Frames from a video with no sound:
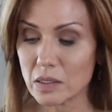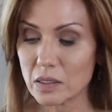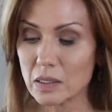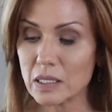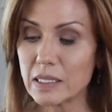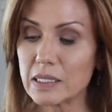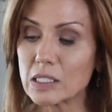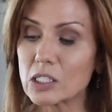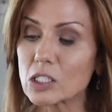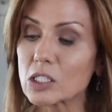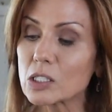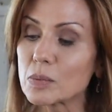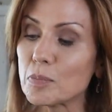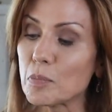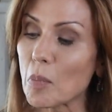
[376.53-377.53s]
the
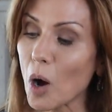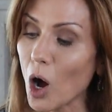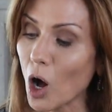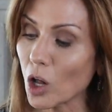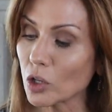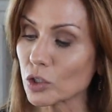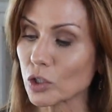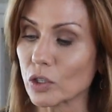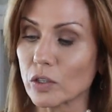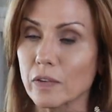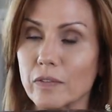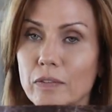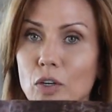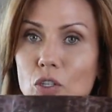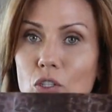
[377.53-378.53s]
smaller